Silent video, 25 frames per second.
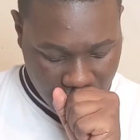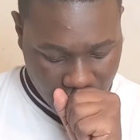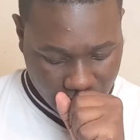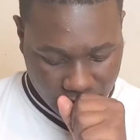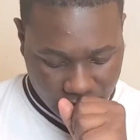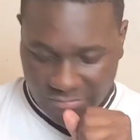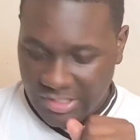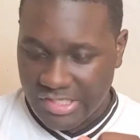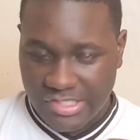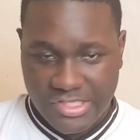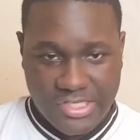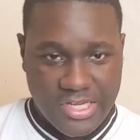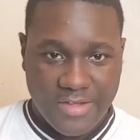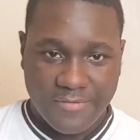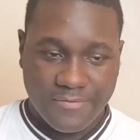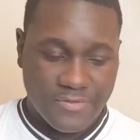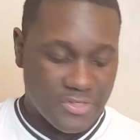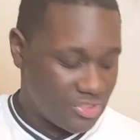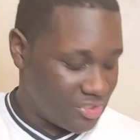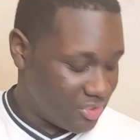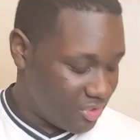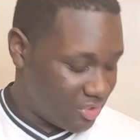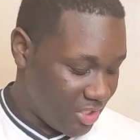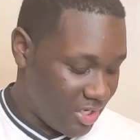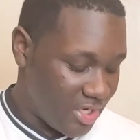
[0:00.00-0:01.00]
This stuff
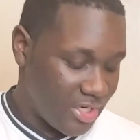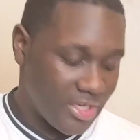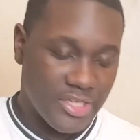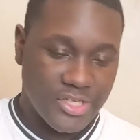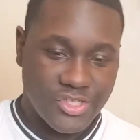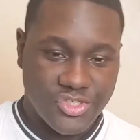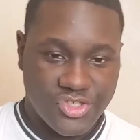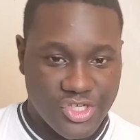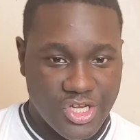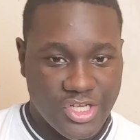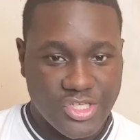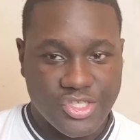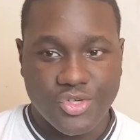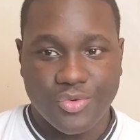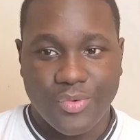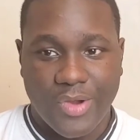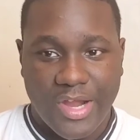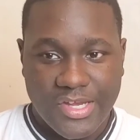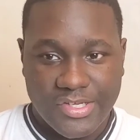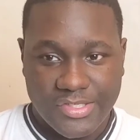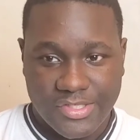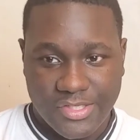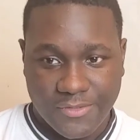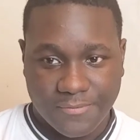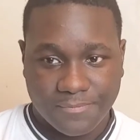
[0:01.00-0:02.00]
is literally just
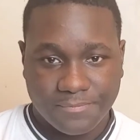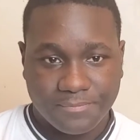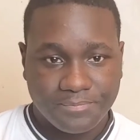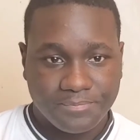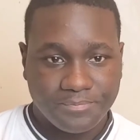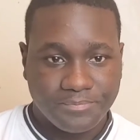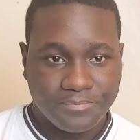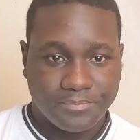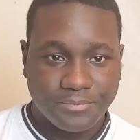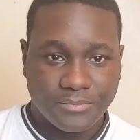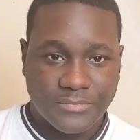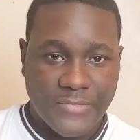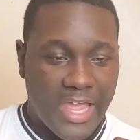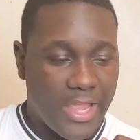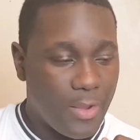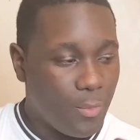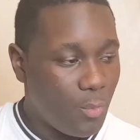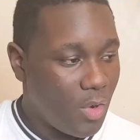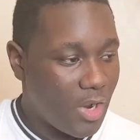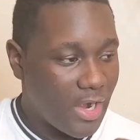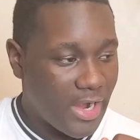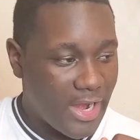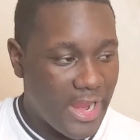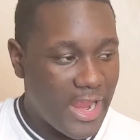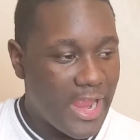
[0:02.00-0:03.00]
crazy. They
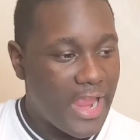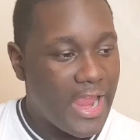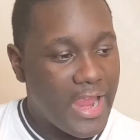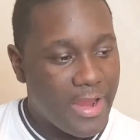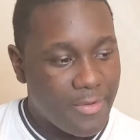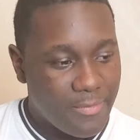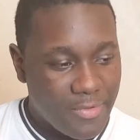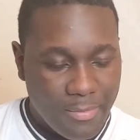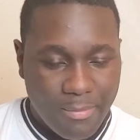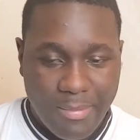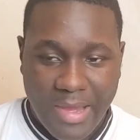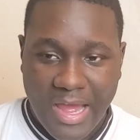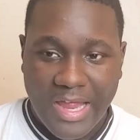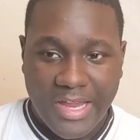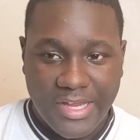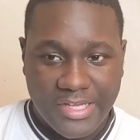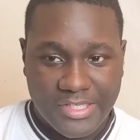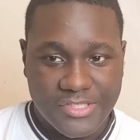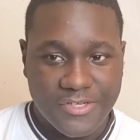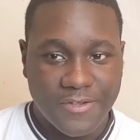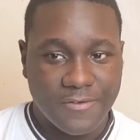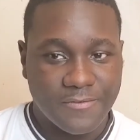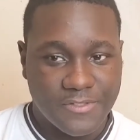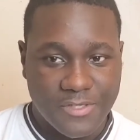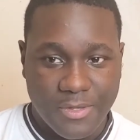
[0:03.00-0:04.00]
want everybody
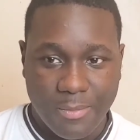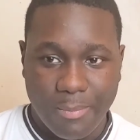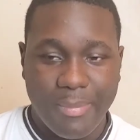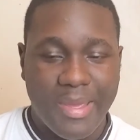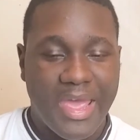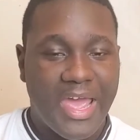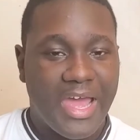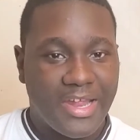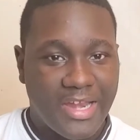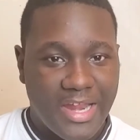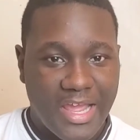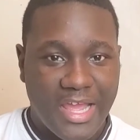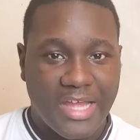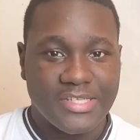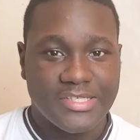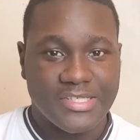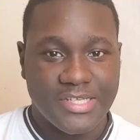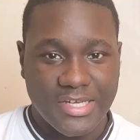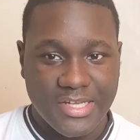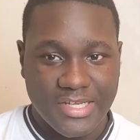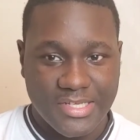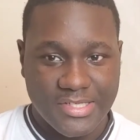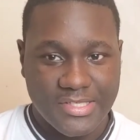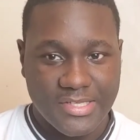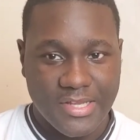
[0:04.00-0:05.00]
to bow down to
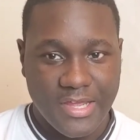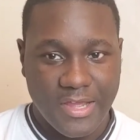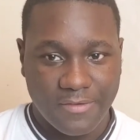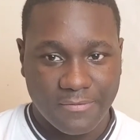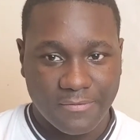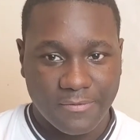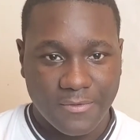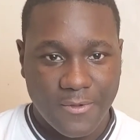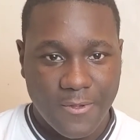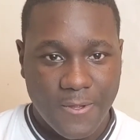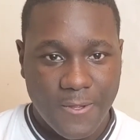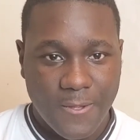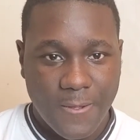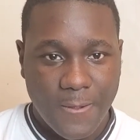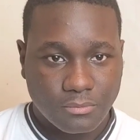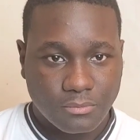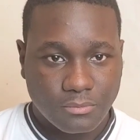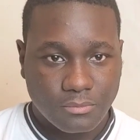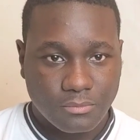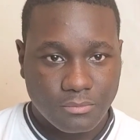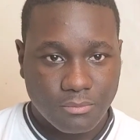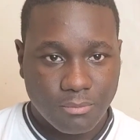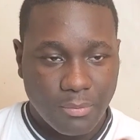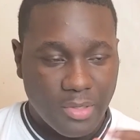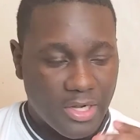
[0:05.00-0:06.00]
this stuff.
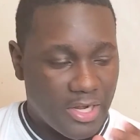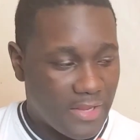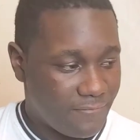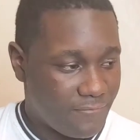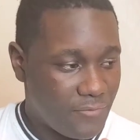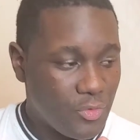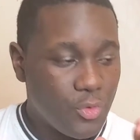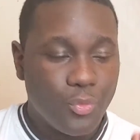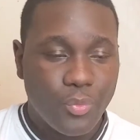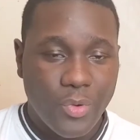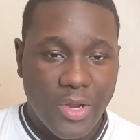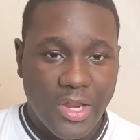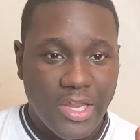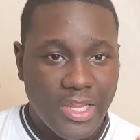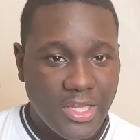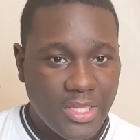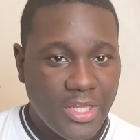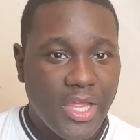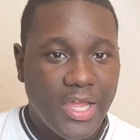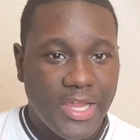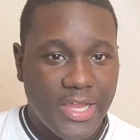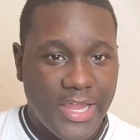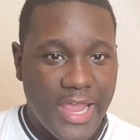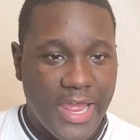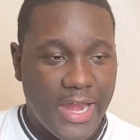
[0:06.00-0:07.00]
But if you really
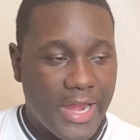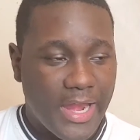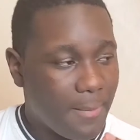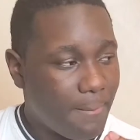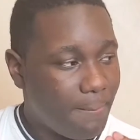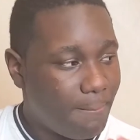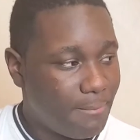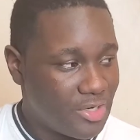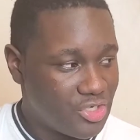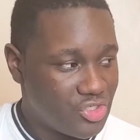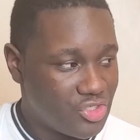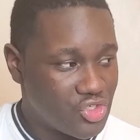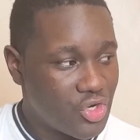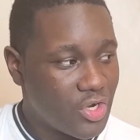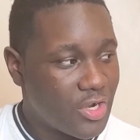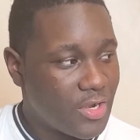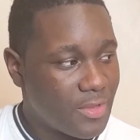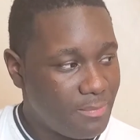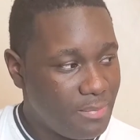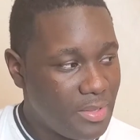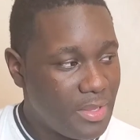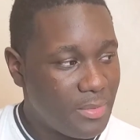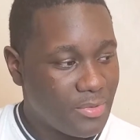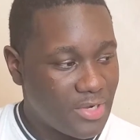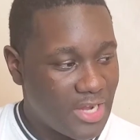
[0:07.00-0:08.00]
look at it, majority
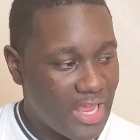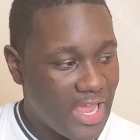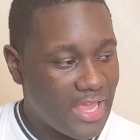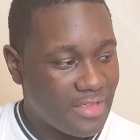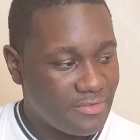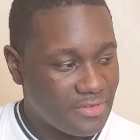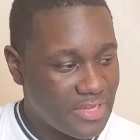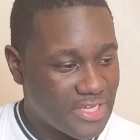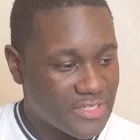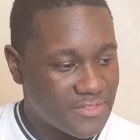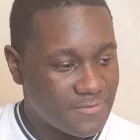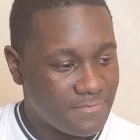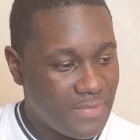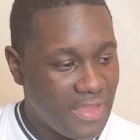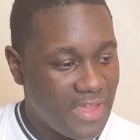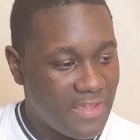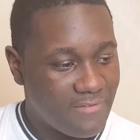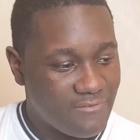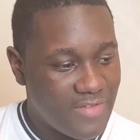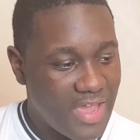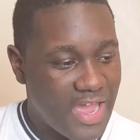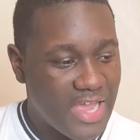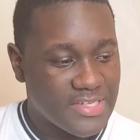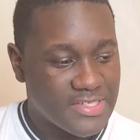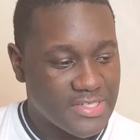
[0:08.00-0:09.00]
of people that's being
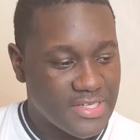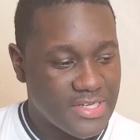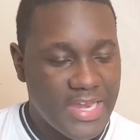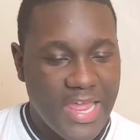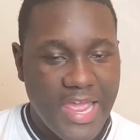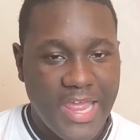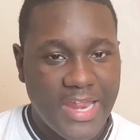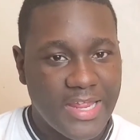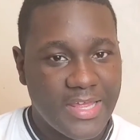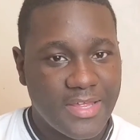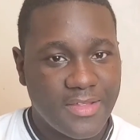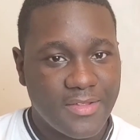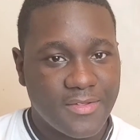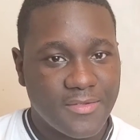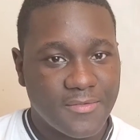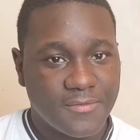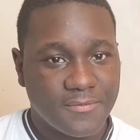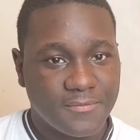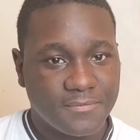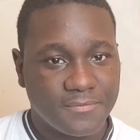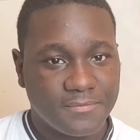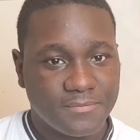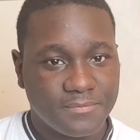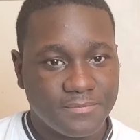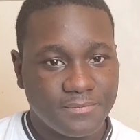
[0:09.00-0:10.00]
vaccinated,
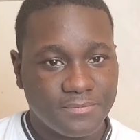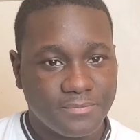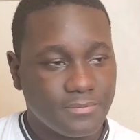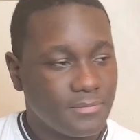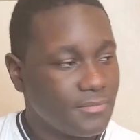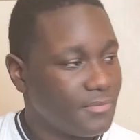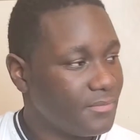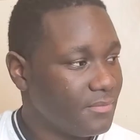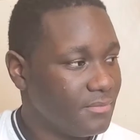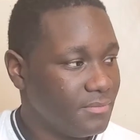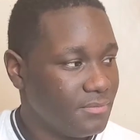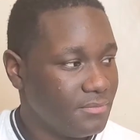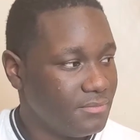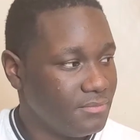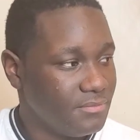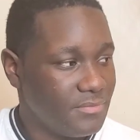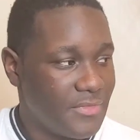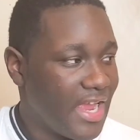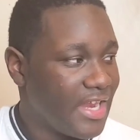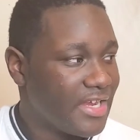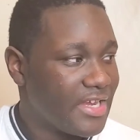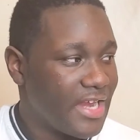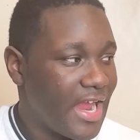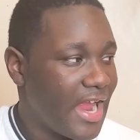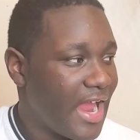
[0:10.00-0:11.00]

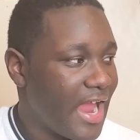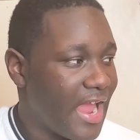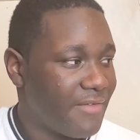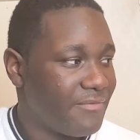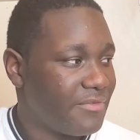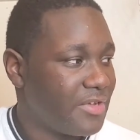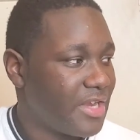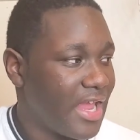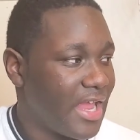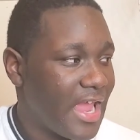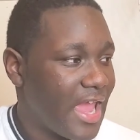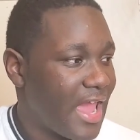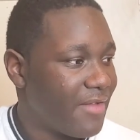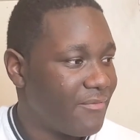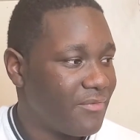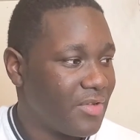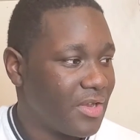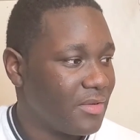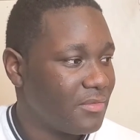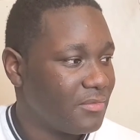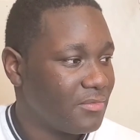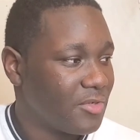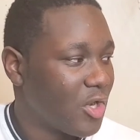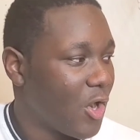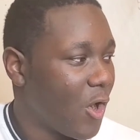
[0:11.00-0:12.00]
they're
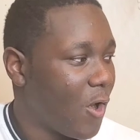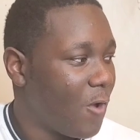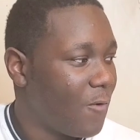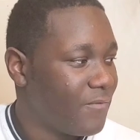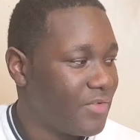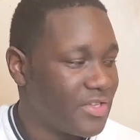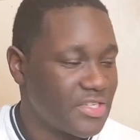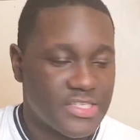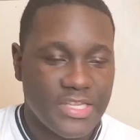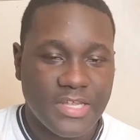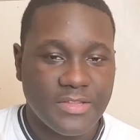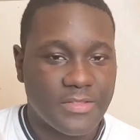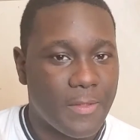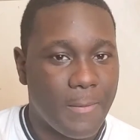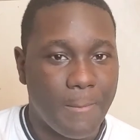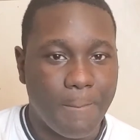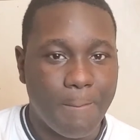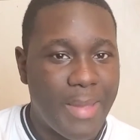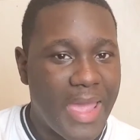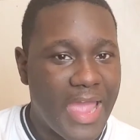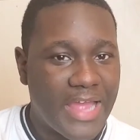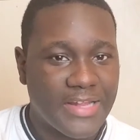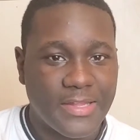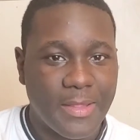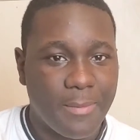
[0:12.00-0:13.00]
having COVID symptoms
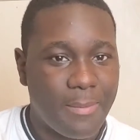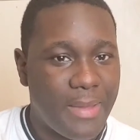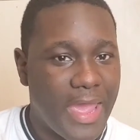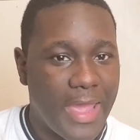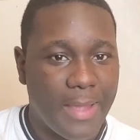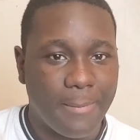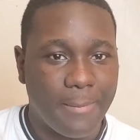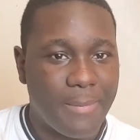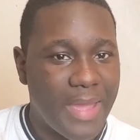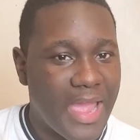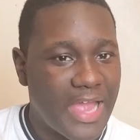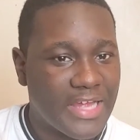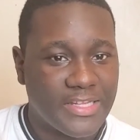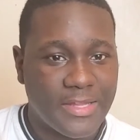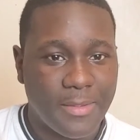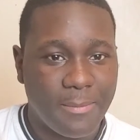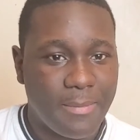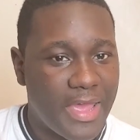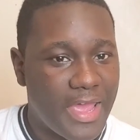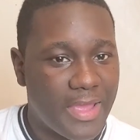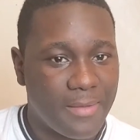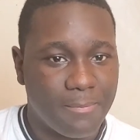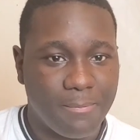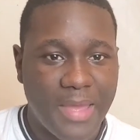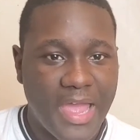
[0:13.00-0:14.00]
back to
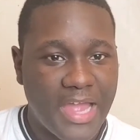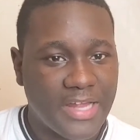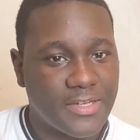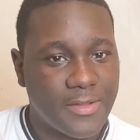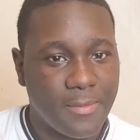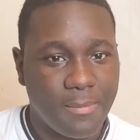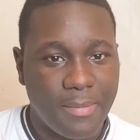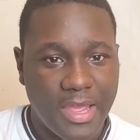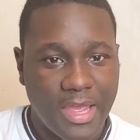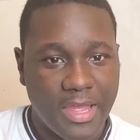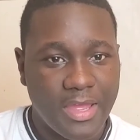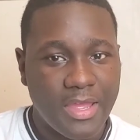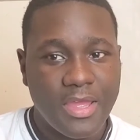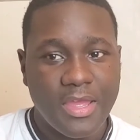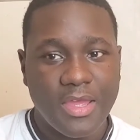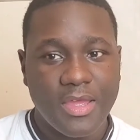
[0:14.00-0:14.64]
back.